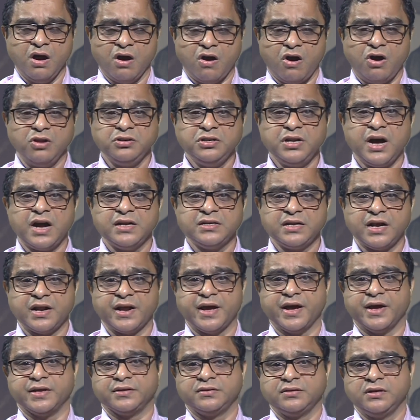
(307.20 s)
On the other
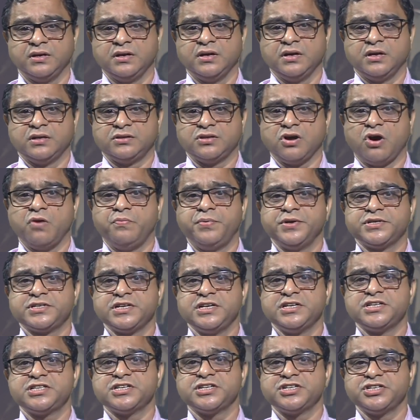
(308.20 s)
hand, the
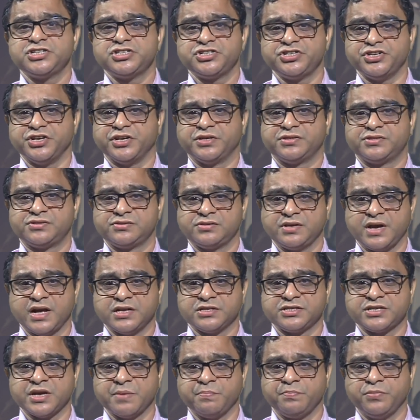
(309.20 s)
official statistics
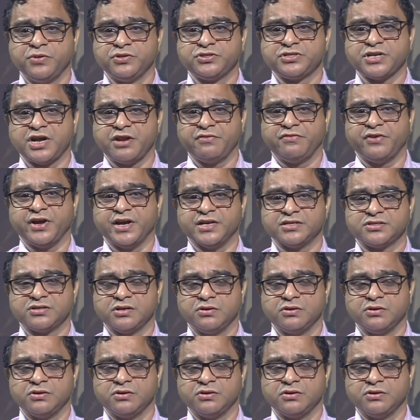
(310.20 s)
and sample surveys,